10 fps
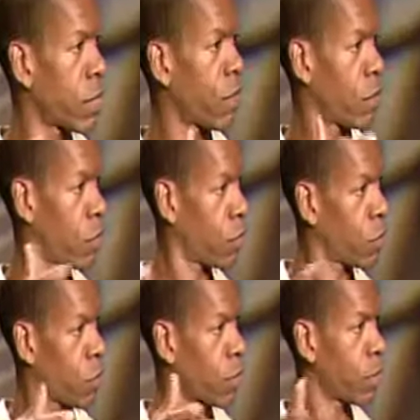with different
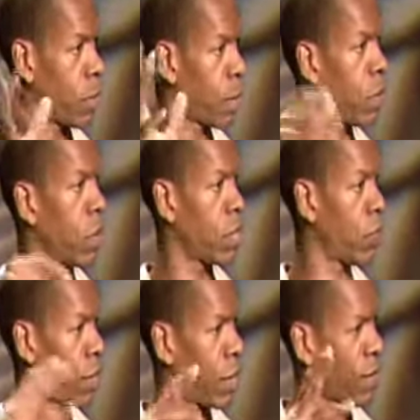group people, and
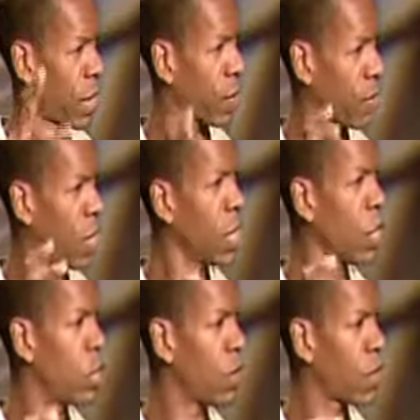you've kind of yeah,
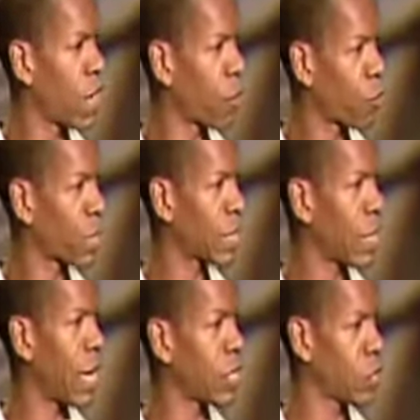I mean, people kind of
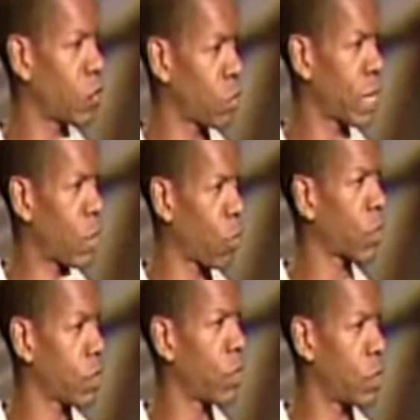the group.
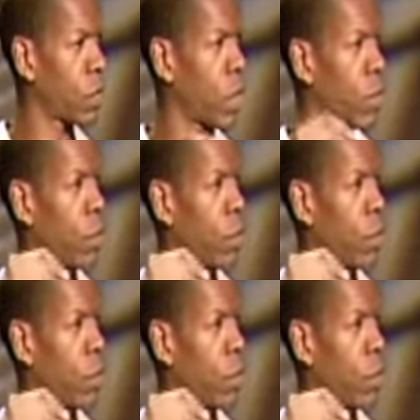Yeah, people